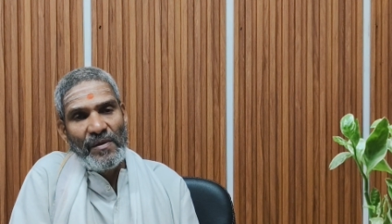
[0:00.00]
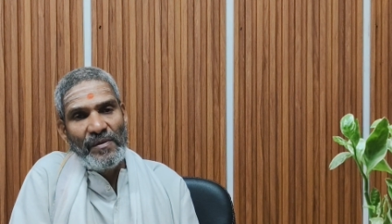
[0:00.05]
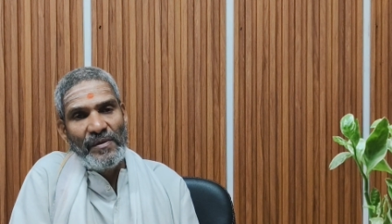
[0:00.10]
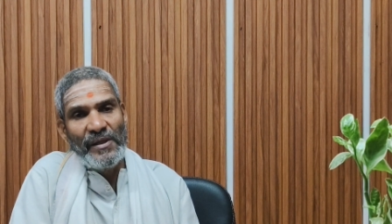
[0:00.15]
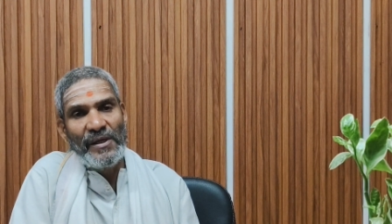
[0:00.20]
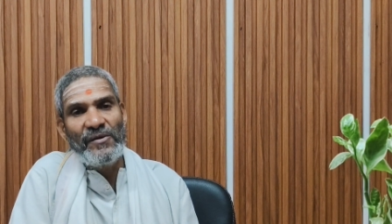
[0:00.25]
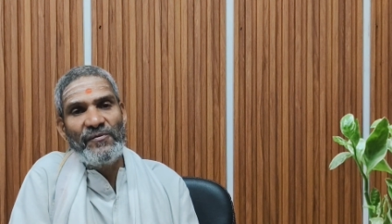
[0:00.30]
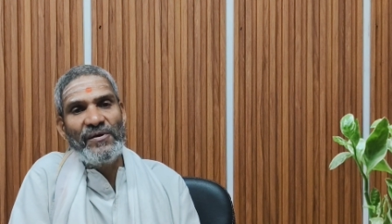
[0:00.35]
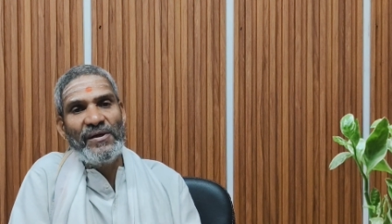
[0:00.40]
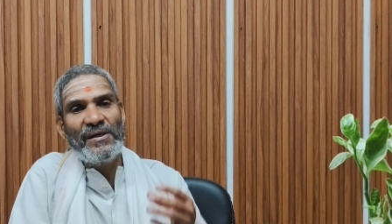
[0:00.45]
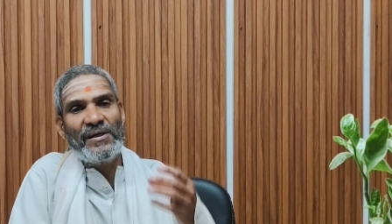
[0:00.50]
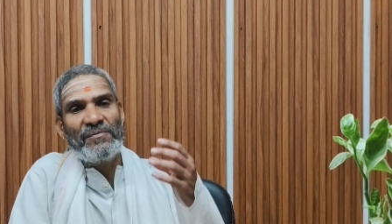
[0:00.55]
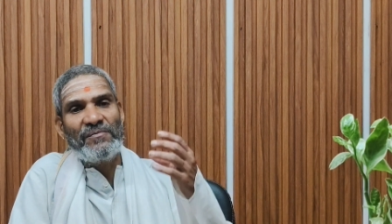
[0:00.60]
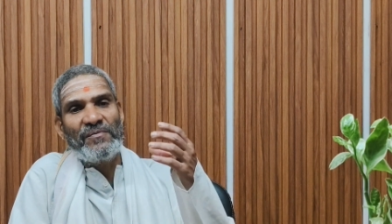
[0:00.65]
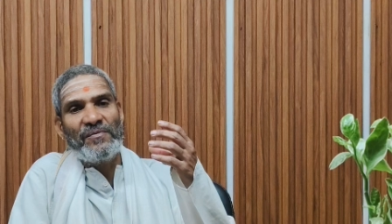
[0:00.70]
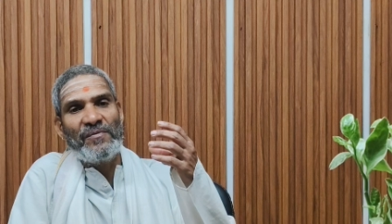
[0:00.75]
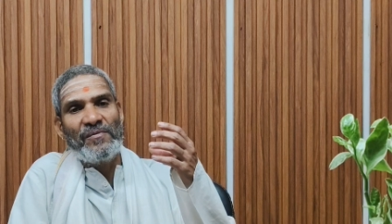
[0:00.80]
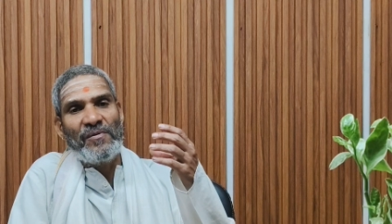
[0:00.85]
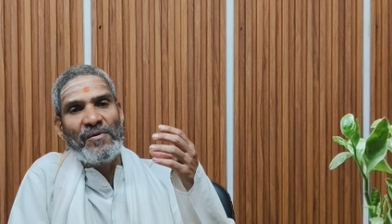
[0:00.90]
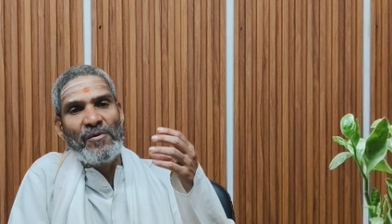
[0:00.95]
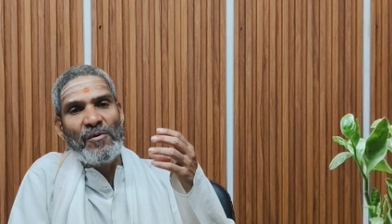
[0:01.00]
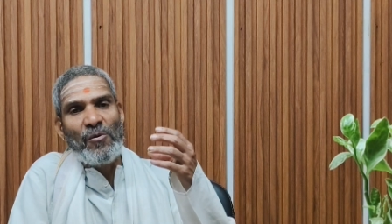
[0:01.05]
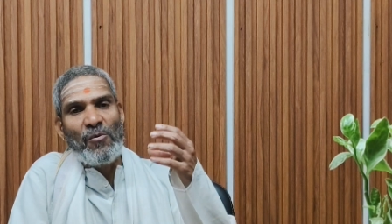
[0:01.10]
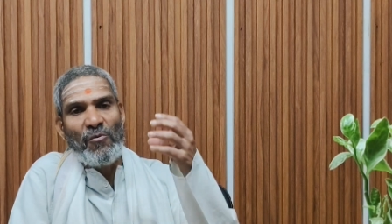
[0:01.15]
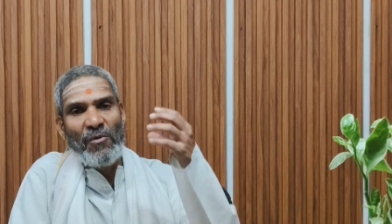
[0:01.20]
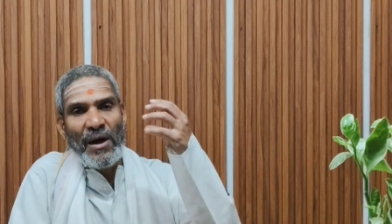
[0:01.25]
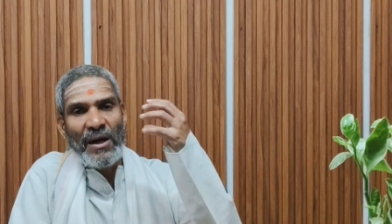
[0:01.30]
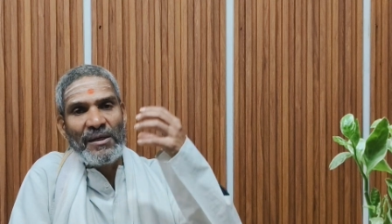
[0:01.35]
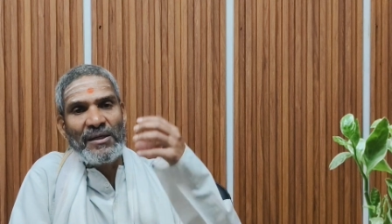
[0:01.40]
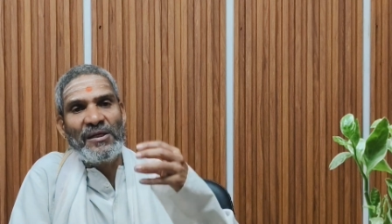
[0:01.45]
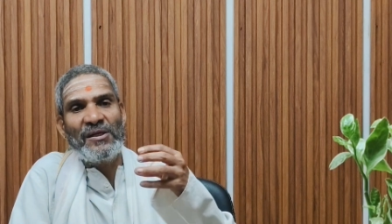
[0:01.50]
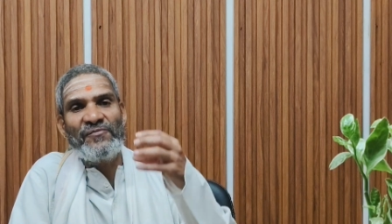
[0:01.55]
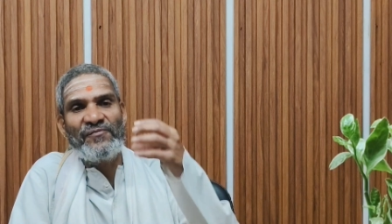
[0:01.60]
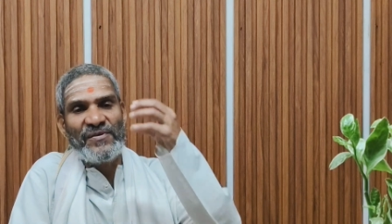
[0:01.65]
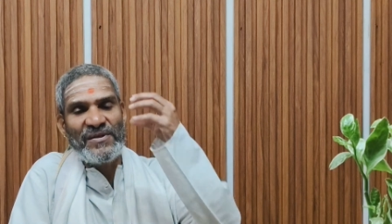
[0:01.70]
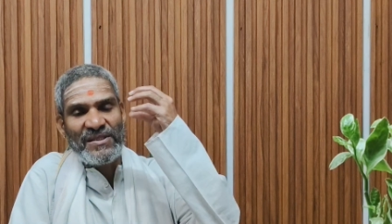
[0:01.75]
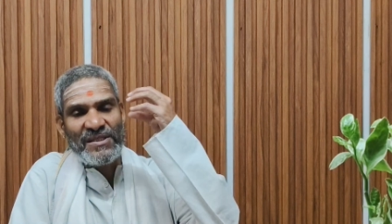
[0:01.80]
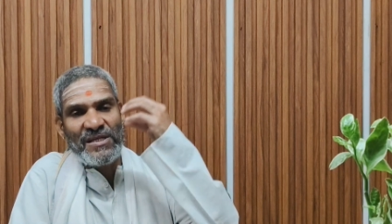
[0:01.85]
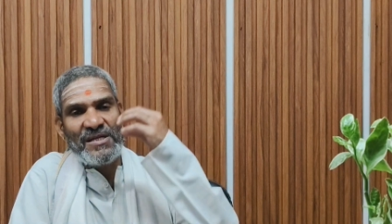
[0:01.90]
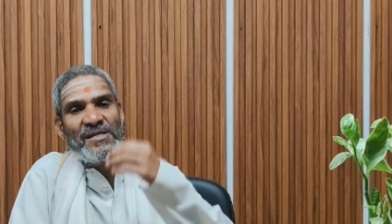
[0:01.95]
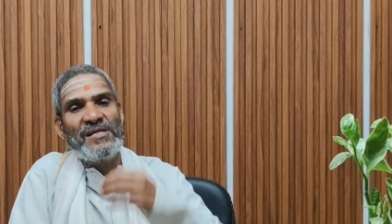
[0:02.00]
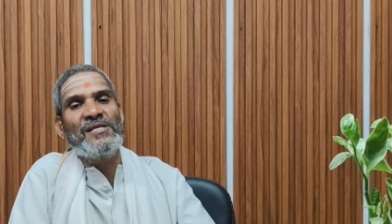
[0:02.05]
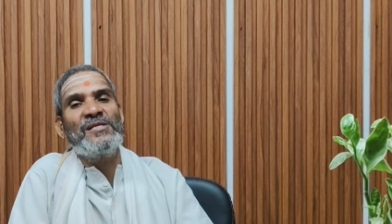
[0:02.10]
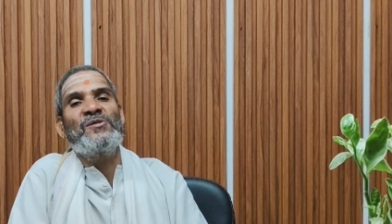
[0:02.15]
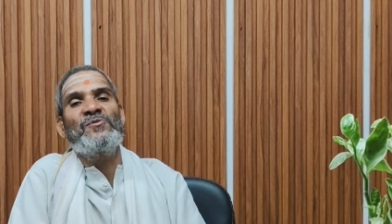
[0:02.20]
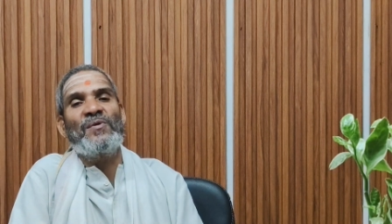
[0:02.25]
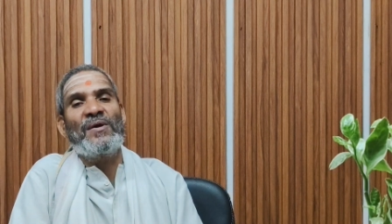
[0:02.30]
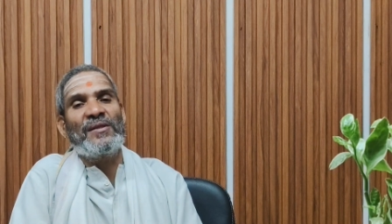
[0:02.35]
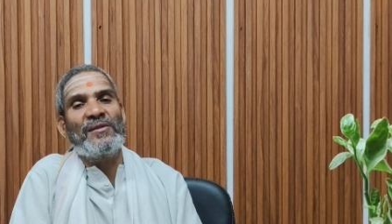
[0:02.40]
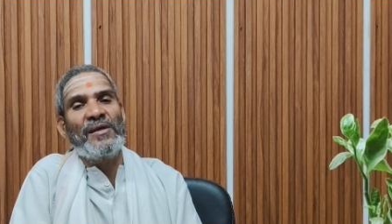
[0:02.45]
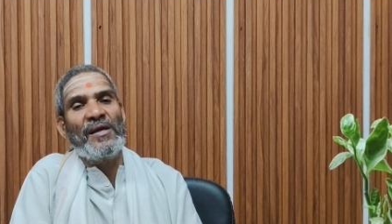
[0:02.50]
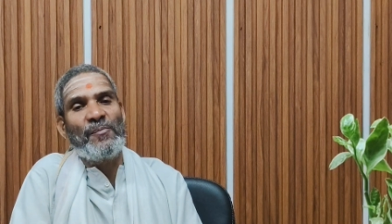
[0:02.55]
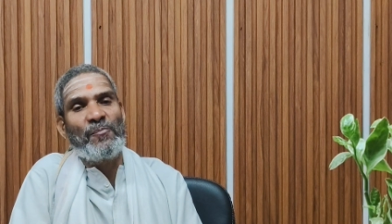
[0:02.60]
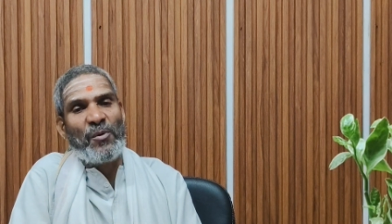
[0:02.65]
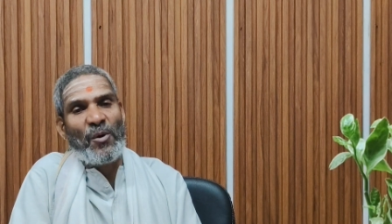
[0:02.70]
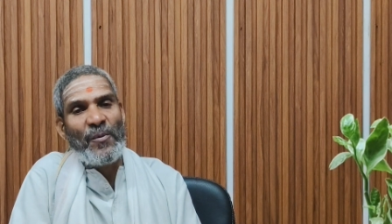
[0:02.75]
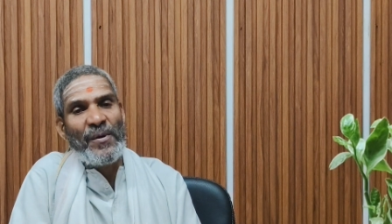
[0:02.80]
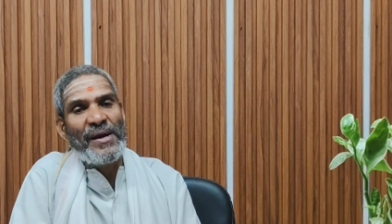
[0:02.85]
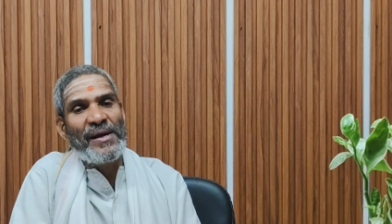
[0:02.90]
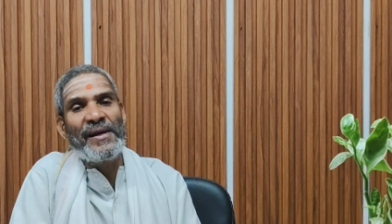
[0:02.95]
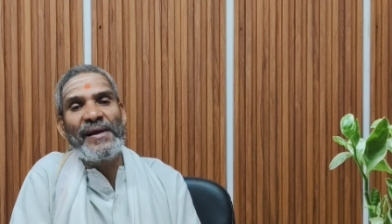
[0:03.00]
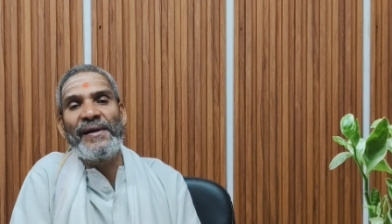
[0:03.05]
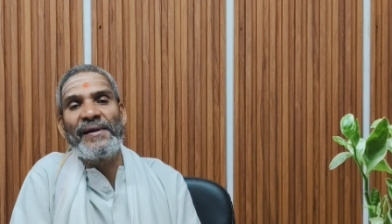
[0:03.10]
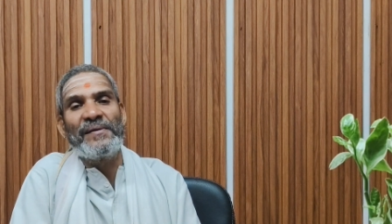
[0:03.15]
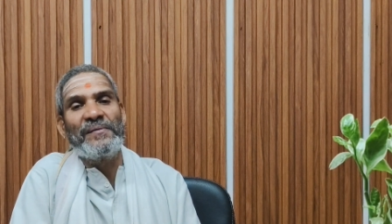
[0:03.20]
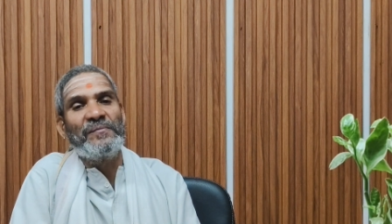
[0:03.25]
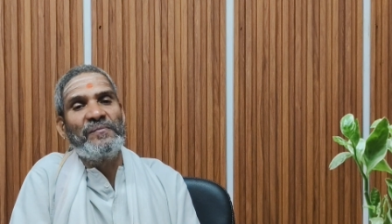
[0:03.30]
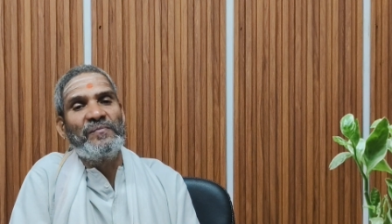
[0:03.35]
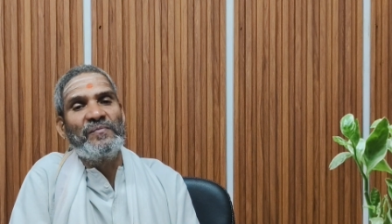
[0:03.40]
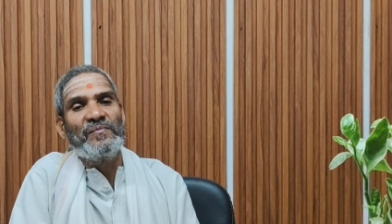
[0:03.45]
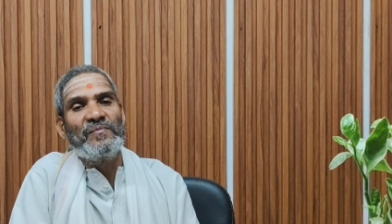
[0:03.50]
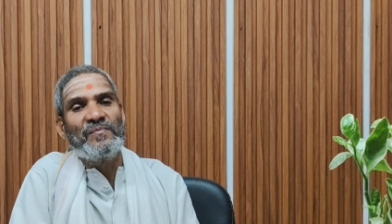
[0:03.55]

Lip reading: There were water facilities were there provided.